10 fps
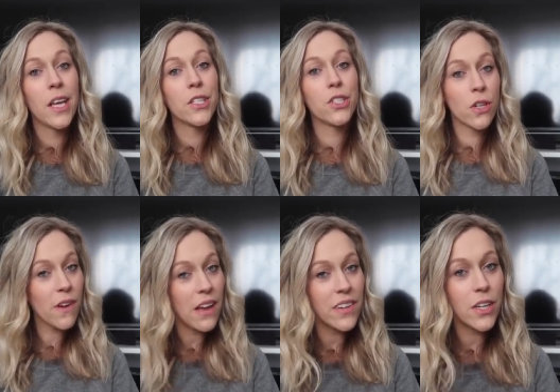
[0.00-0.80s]

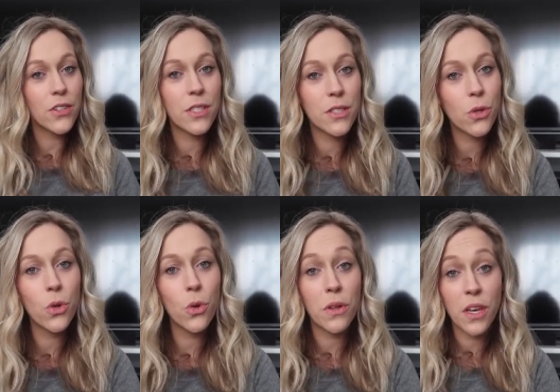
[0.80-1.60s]
Surviving nursing
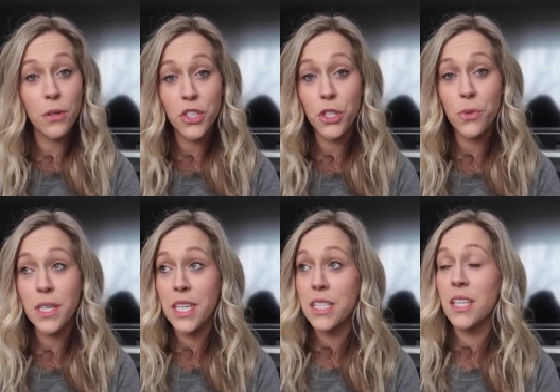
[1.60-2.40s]
school without
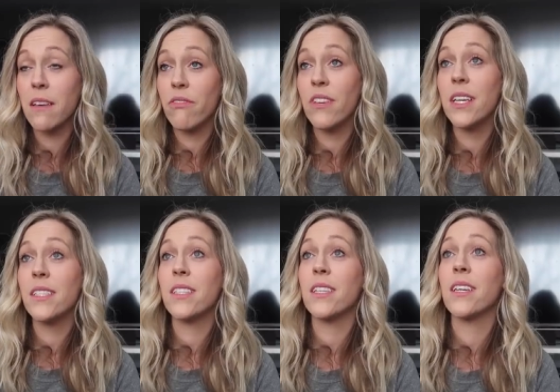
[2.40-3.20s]
children is a
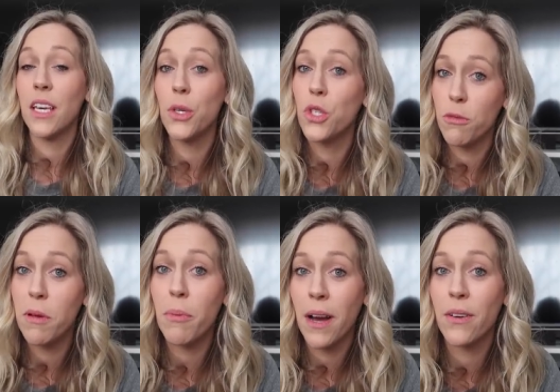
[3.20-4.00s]
feat that you should
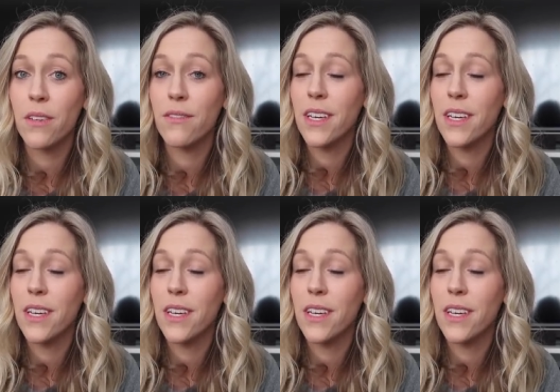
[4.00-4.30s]
be proud of.